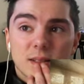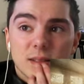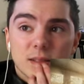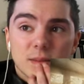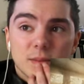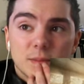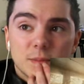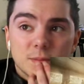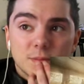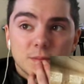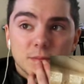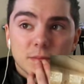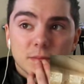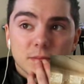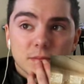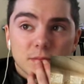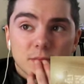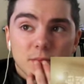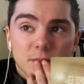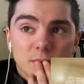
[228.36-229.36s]

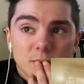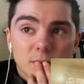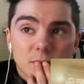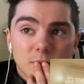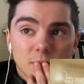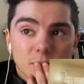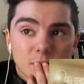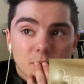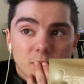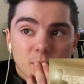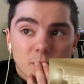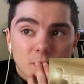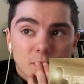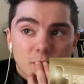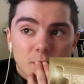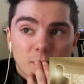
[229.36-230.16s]
Nobody speaks.